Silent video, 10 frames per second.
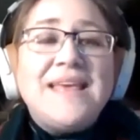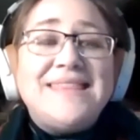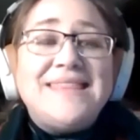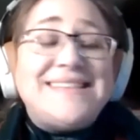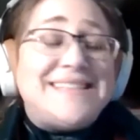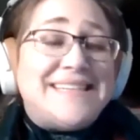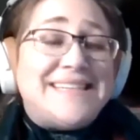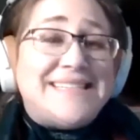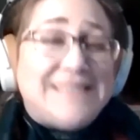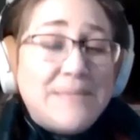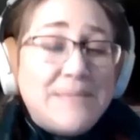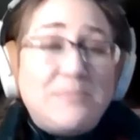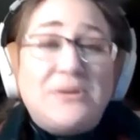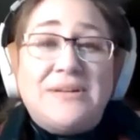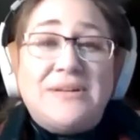This is a
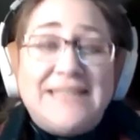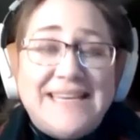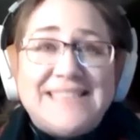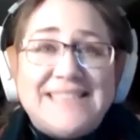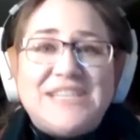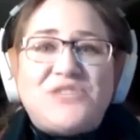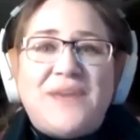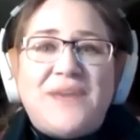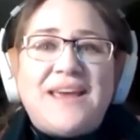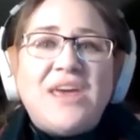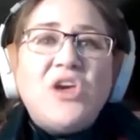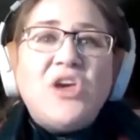simple, easy trick